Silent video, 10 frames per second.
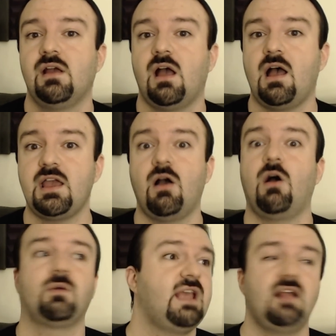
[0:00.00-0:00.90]
I
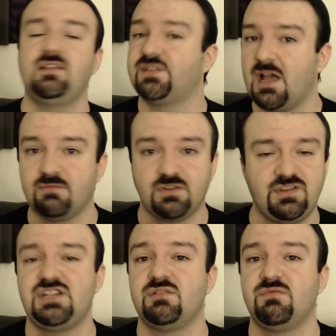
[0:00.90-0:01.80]
already had this
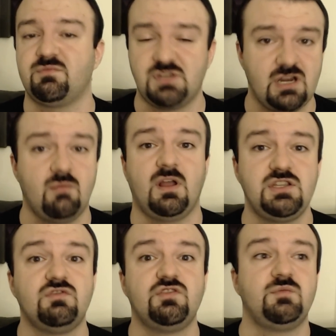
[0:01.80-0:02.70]
conversation with Machinima on
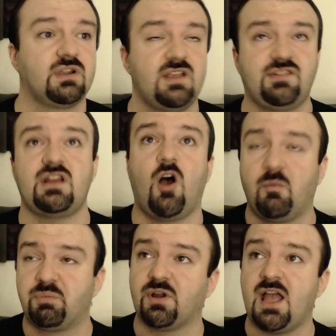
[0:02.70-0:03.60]
YouTube. There is an
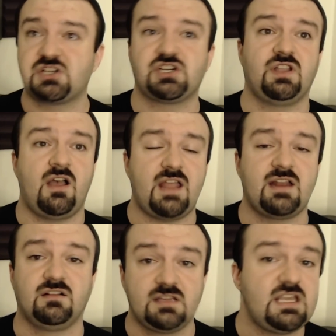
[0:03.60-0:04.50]
upper echelon,
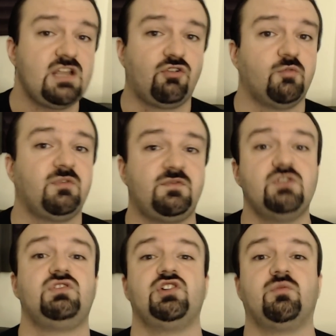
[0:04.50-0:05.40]
an elite group of
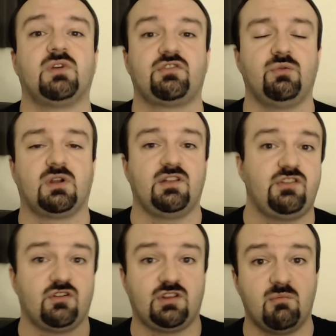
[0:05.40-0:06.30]
YouTubers who are
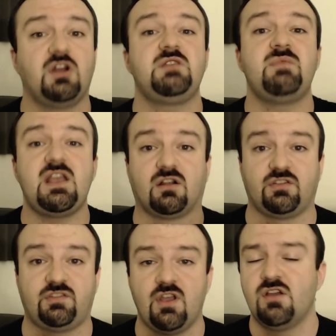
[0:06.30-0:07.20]
considered the money
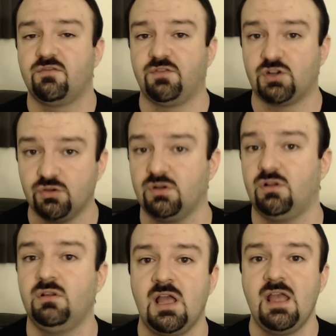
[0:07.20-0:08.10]
makers for
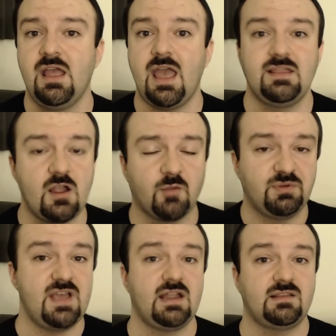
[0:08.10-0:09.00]
Google, and they are
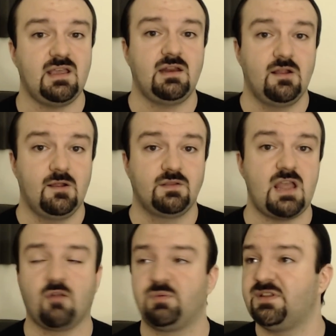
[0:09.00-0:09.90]
protected.
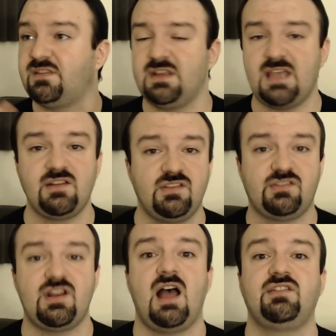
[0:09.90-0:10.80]
They are protected against
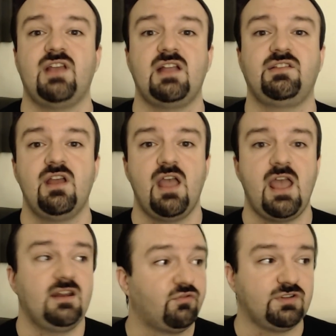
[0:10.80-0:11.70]
this nonsense,
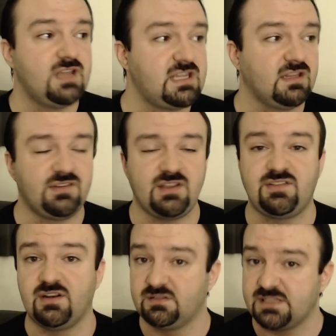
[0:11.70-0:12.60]
and it's ridiculous. It's
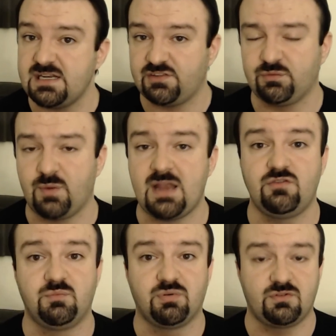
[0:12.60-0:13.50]
an elitist way
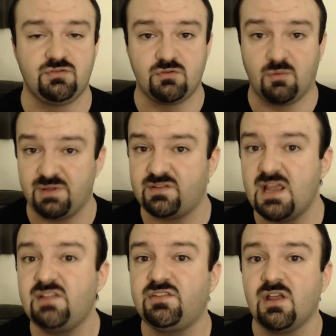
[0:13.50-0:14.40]
to, to do a
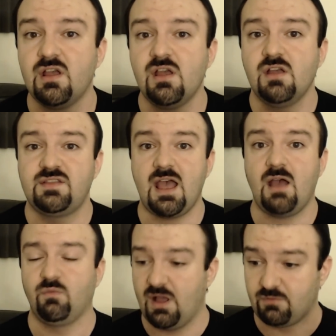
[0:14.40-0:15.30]
business
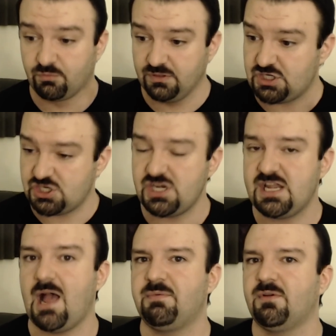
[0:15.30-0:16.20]
that will have a really shitty
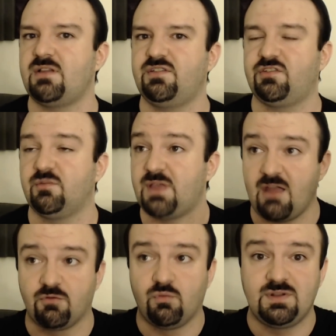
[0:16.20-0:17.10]
copyright system that
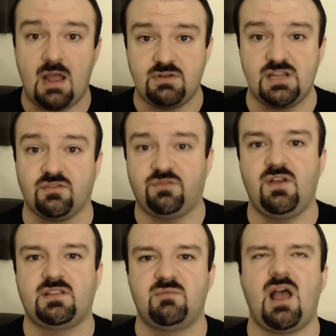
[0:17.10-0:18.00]
everyone down here is
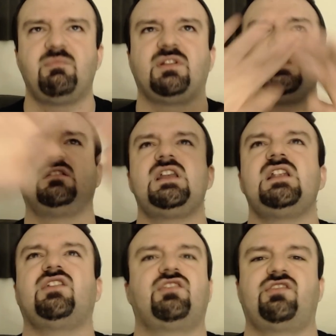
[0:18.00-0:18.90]
affected by, but the
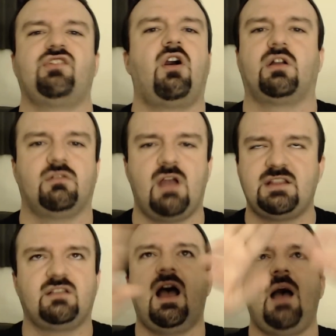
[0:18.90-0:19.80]
elitists aren't, right?
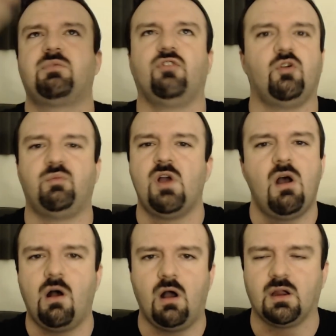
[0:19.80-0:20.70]
The top group
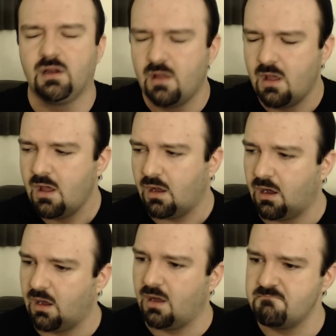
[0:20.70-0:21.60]
aren't.
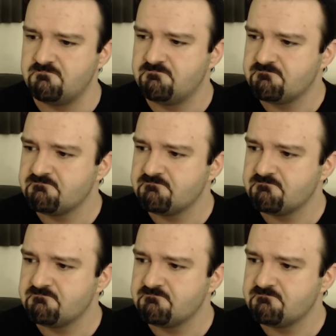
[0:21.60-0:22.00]
Um...